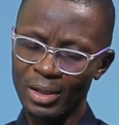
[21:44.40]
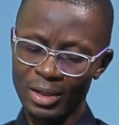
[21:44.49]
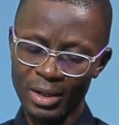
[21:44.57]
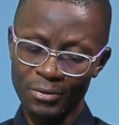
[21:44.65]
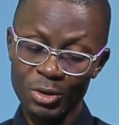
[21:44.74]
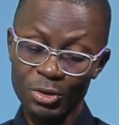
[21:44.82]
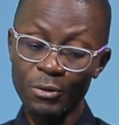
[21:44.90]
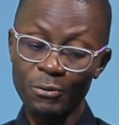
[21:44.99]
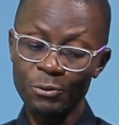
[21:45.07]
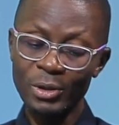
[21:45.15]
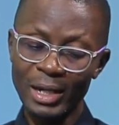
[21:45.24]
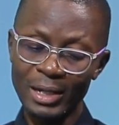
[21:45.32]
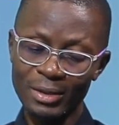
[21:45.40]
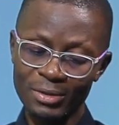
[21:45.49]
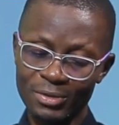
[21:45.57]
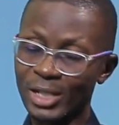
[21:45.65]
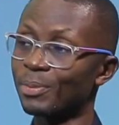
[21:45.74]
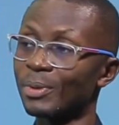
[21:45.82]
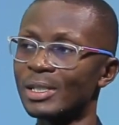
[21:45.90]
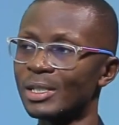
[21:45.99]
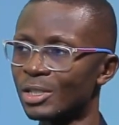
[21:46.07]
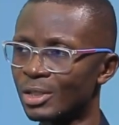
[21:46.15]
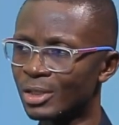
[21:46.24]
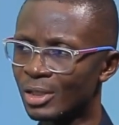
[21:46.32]
Uh, sorry, food and
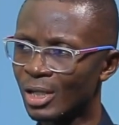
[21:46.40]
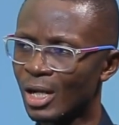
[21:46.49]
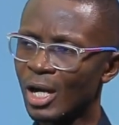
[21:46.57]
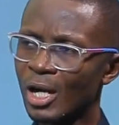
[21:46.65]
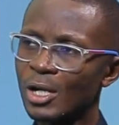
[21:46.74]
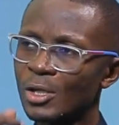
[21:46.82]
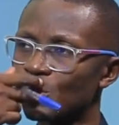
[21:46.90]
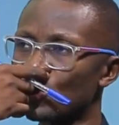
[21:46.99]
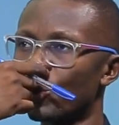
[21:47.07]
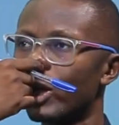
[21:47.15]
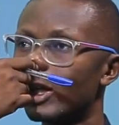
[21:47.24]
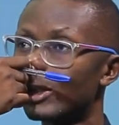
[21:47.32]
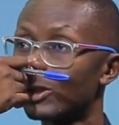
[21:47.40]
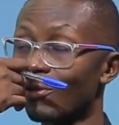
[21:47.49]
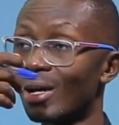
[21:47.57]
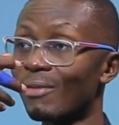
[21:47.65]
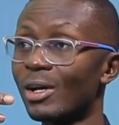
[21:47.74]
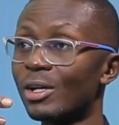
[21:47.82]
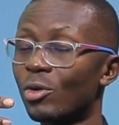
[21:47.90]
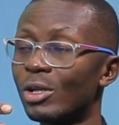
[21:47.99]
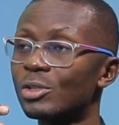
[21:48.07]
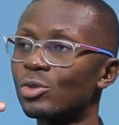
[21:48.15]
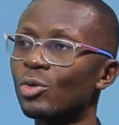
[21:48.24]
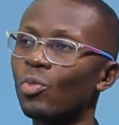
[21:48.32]
transportation. Yes, survival. So survival, you call
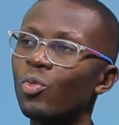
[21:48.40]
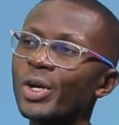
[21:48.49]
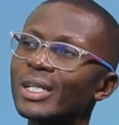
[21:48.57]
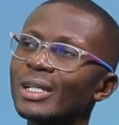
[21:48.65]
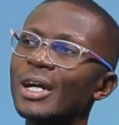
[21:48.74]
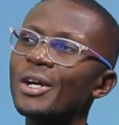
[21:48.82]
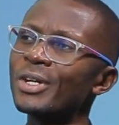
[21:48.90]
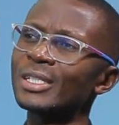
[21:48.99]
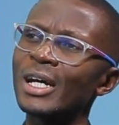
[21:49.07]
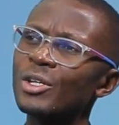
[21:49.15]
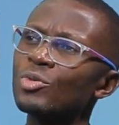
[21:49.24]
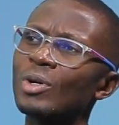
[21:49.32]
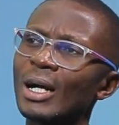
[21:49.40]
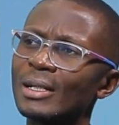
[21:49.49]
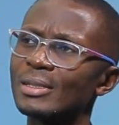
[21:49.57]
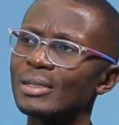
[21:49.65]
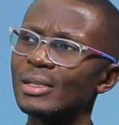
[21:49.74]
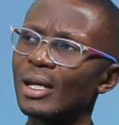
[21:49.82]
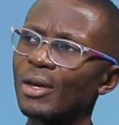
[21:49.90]
it. So which areas can you cut?